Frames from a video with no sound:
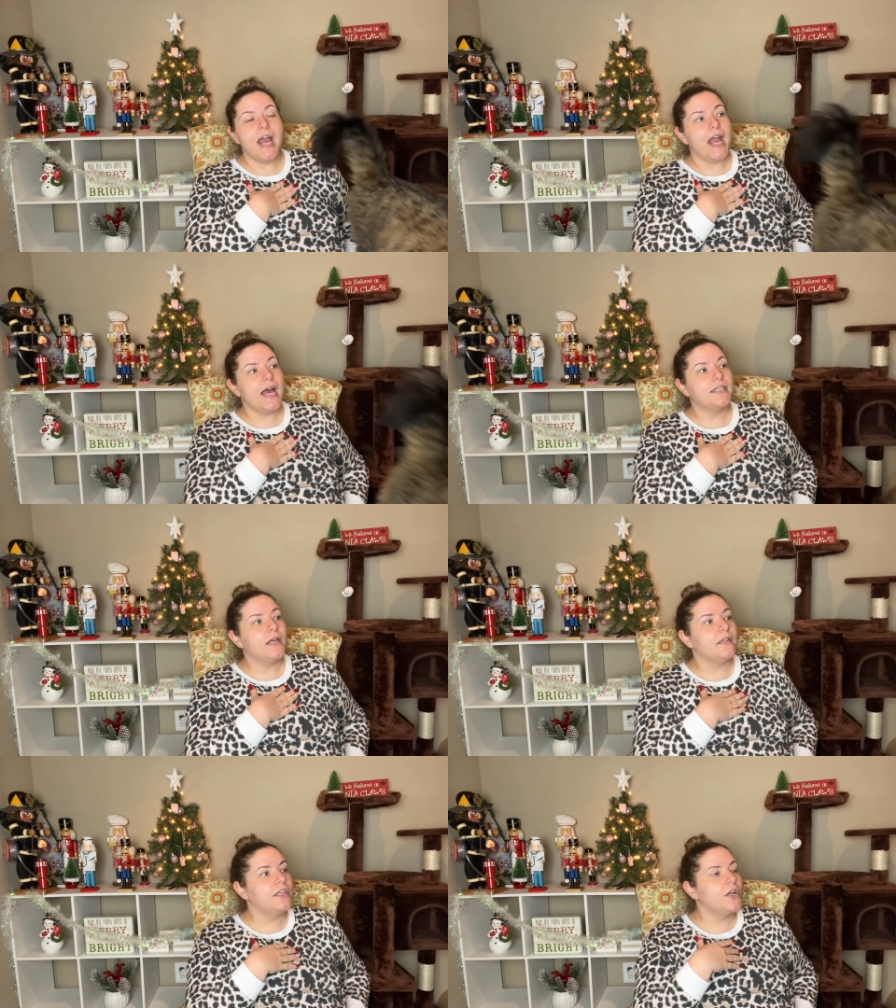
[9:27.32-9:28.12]
And
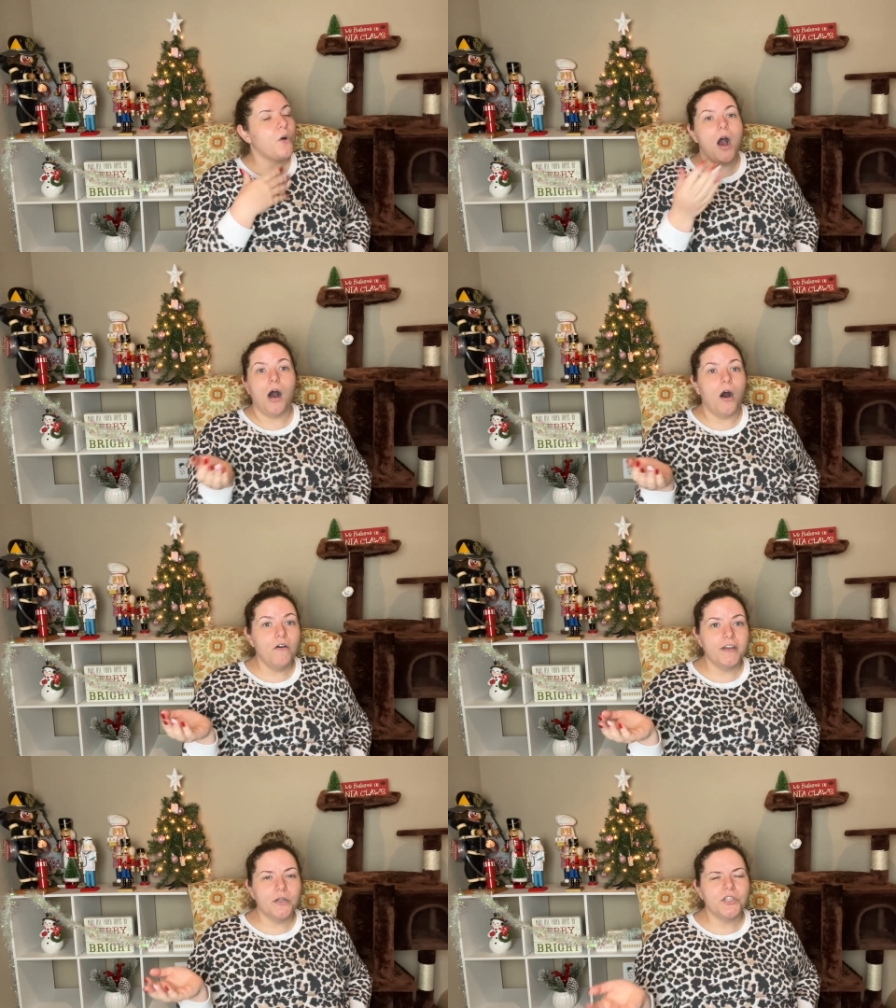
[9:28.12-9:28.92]
you know,
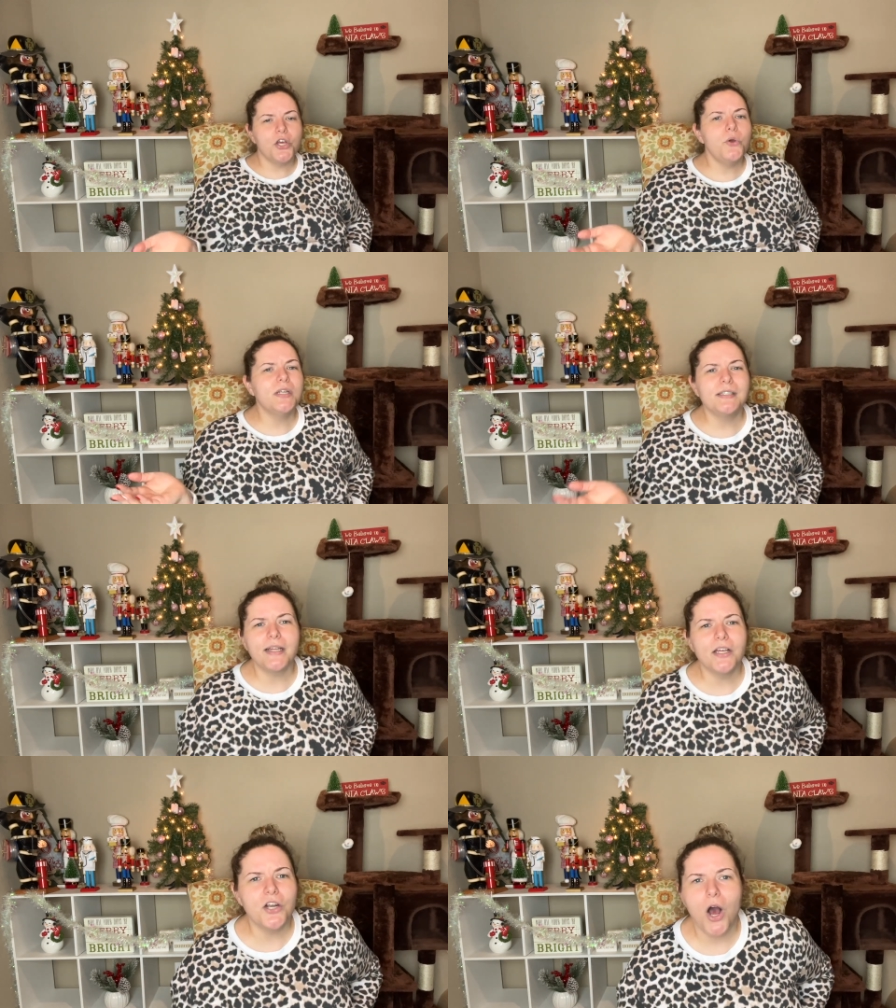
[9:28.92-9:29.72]
haul videos. Who doesn't like
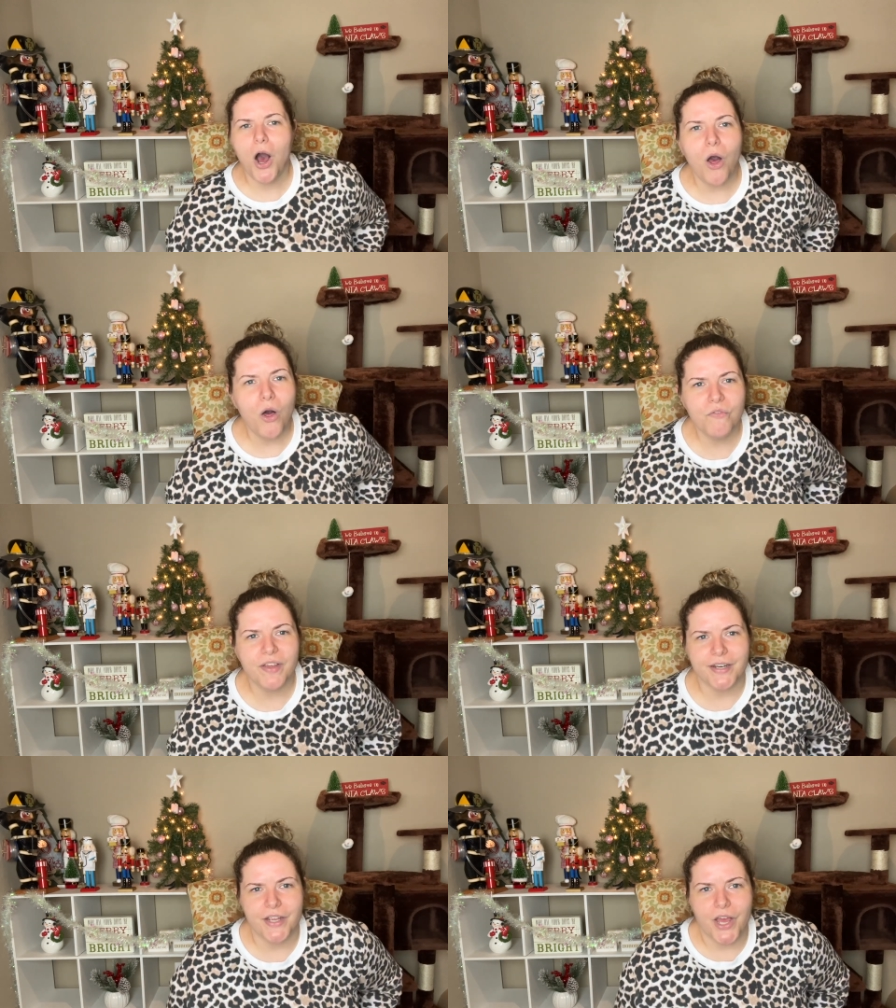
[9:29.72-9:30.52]
a good haul
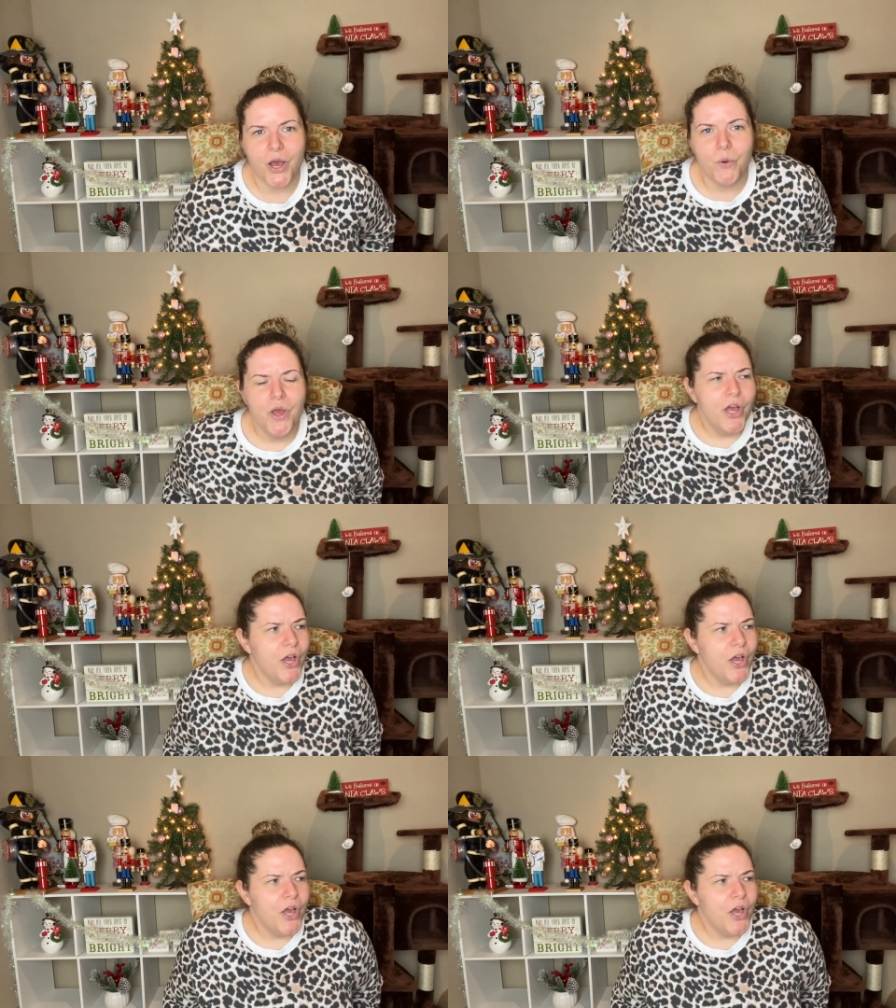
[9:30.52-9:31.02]
video?